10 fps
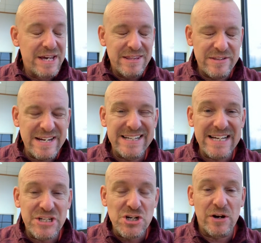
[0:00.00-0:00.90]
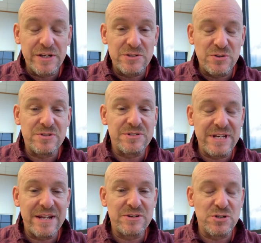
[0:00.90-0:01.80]
These guys had jogging suits and
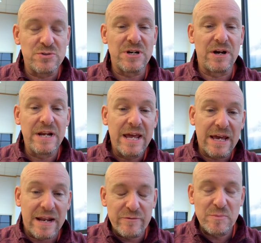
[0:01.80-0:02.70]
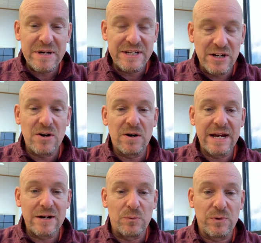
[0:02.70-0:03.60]
tennis shoes on, and everybody in the car
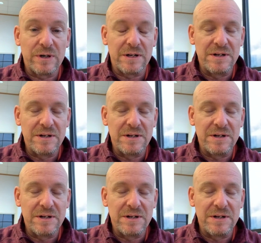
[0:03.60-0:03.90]
had a warrant.